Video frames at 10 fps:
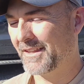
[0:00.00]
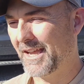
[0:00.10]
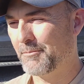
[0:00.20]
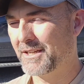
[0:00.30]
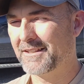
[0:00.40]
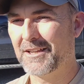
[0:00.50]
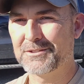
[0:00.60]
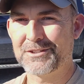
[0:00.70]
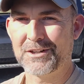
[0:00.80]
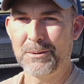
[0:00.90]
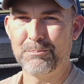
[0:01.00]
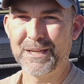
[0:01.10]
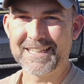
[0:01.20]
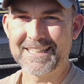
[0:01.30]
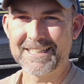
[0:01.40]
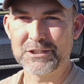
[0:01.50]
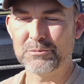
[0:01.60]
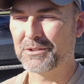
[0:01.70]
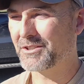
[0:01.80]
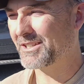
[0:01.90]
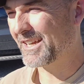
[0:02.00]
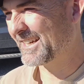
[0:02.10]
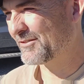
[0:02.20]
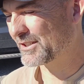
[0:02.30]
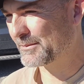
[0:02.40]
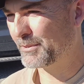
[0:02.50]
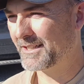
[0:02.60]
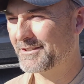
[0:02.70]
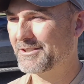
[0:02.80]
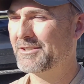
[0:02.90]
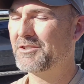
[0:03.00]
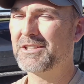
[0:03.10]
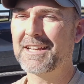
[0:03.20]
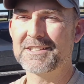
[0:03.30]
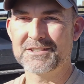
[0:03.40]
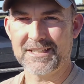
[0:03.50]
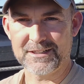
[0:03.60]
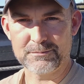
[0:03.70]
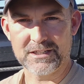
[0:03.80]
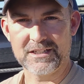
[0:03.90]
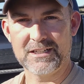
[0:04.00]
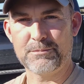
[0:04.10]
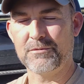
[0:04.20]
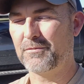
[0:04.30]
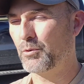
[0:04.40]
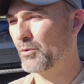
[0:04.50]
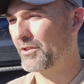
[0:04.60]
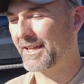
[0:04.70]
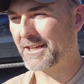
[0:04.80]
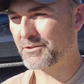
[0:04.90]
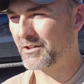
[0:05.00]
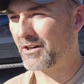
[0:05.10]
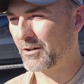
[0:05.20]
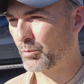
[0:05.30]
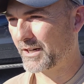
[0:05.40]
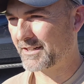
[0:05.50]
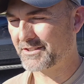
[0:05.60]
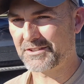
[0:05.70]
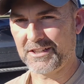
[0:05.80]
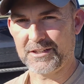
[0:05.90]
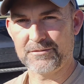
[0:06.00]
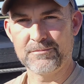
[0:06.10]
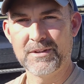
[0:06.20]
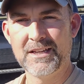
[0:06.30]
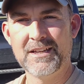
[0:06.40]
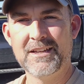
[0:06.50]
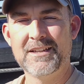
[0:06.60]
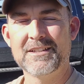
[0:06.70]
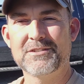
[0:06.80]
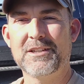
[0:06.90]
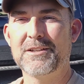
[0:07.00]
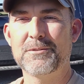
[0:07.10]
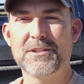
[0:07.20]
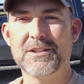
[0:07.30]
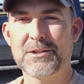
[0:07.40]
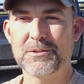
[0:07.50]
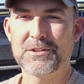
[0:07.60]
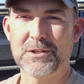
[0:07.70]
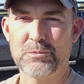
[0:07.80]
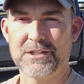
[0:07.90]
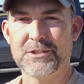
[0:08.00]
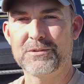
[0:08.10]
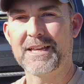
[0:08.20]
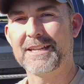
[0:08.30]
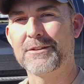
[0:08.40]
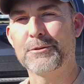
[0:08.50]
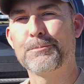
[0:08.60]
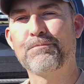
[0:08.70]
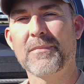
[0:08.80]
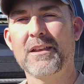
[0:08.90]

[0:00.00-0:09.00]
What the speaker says: I mean, those aren't a big deal, but they're kind of expensive and you got to set them up and fool with the extra hardware and stuff. So, I really don't want to do that either.